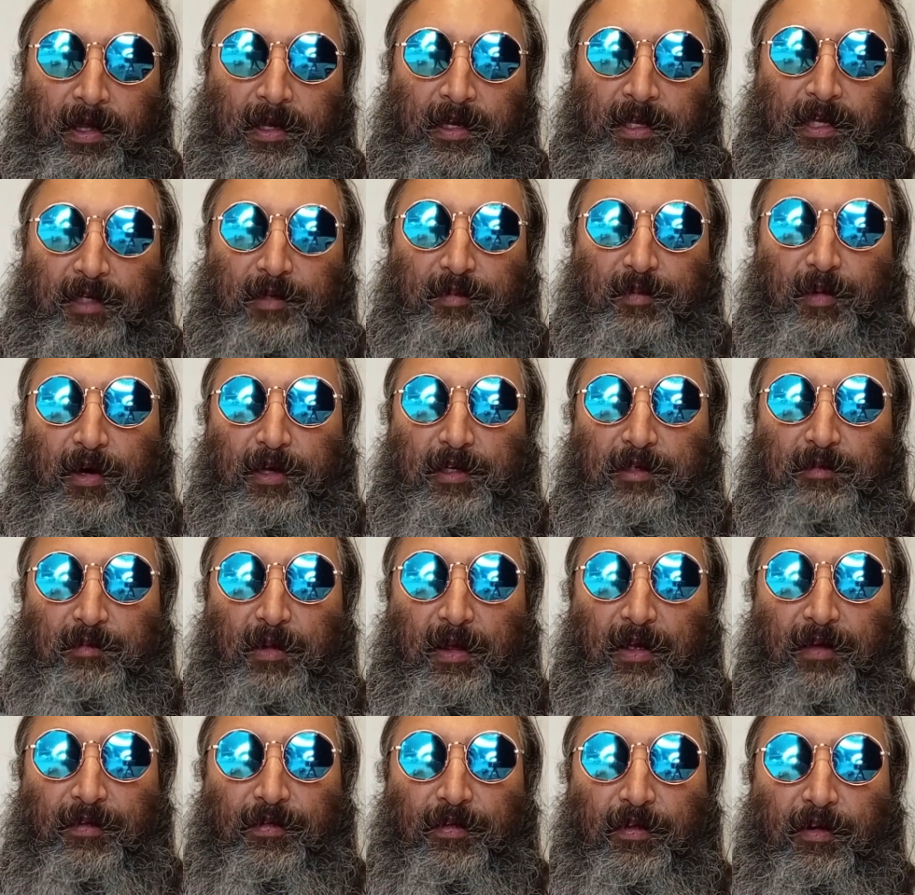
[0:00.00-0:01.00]
There's
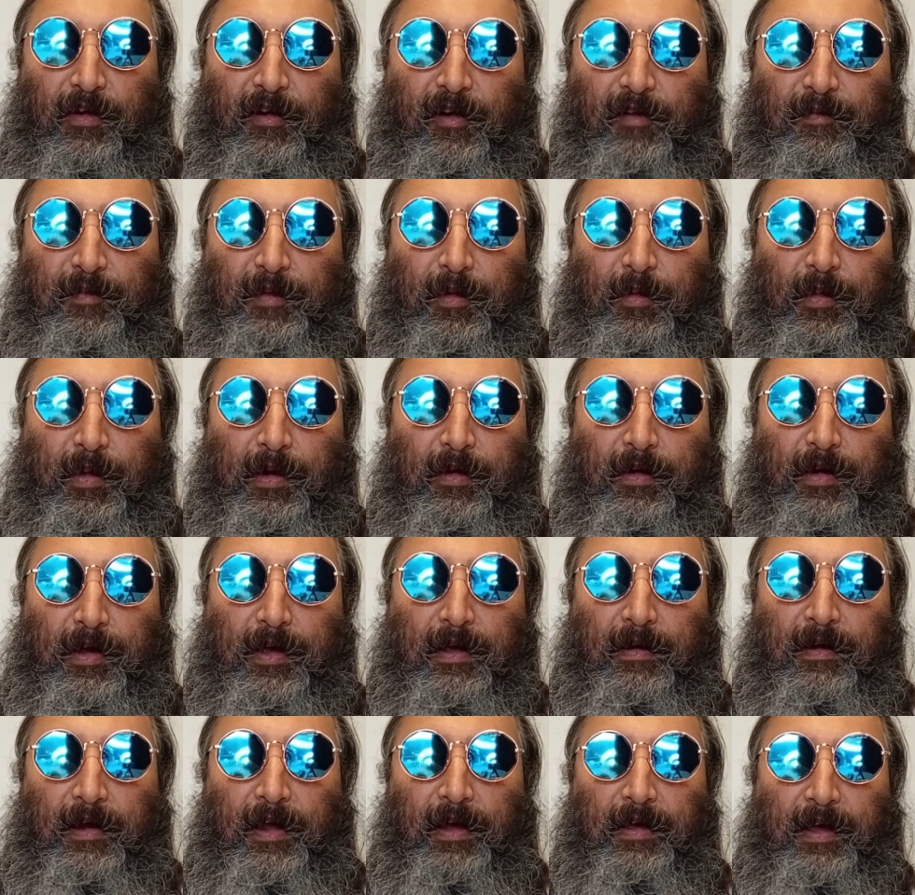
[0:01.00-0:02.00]
possibly five, but when I
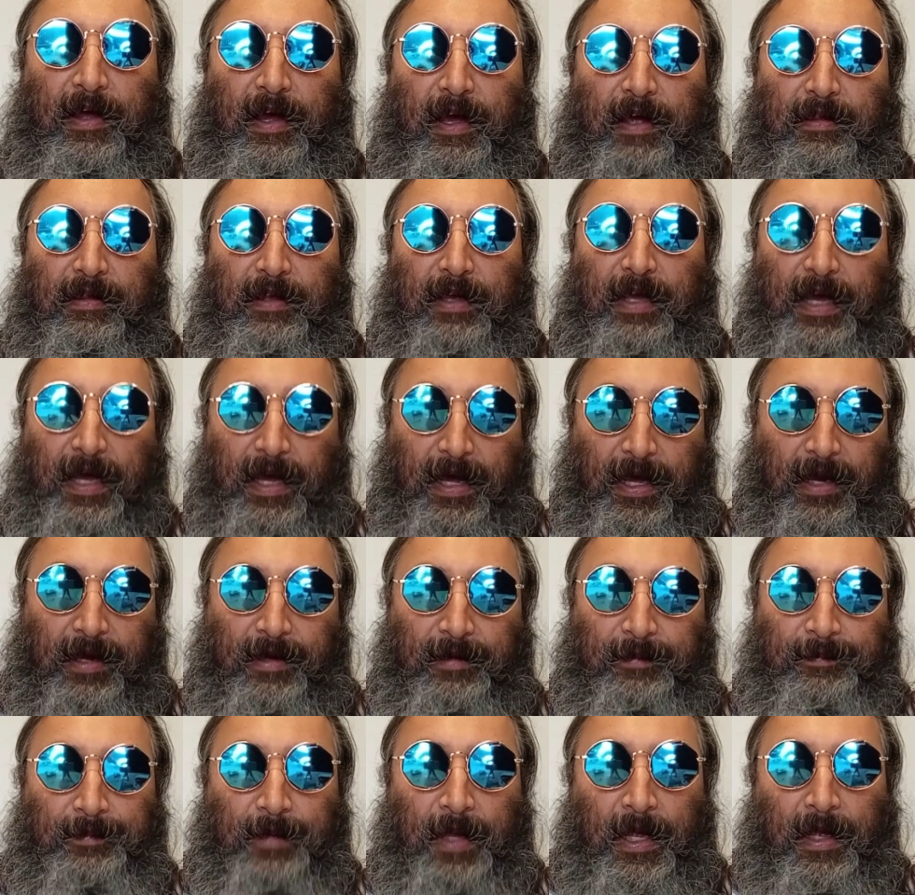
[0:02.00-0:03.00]
can locate the
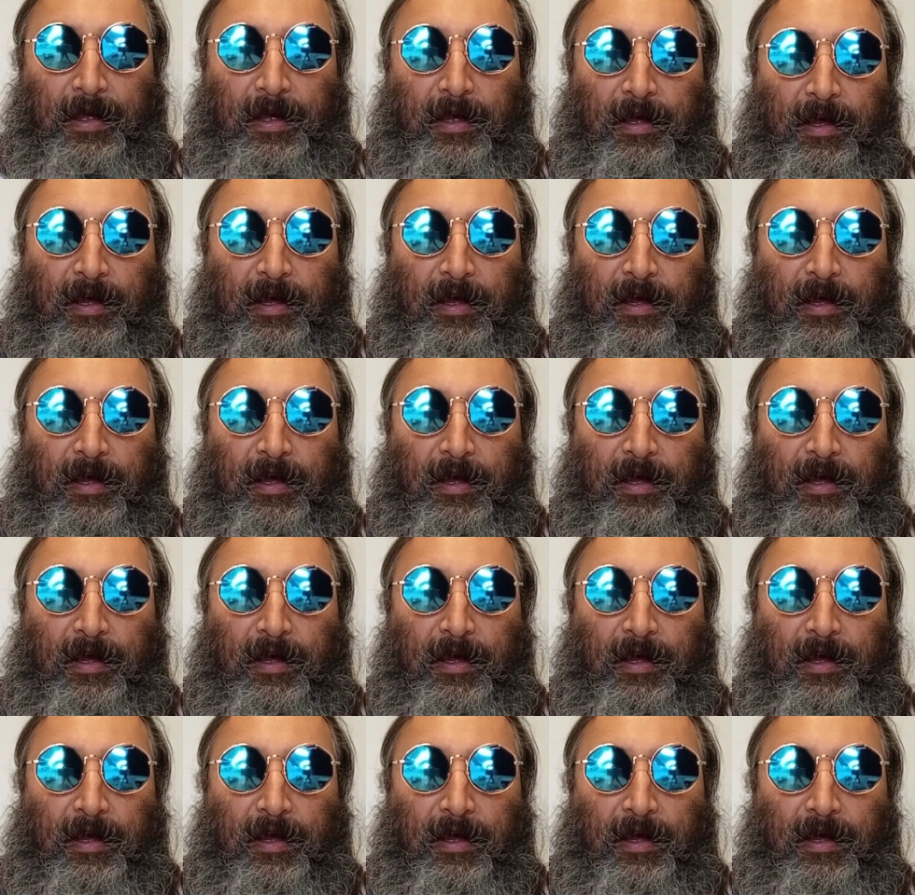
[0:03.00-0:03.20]
carton,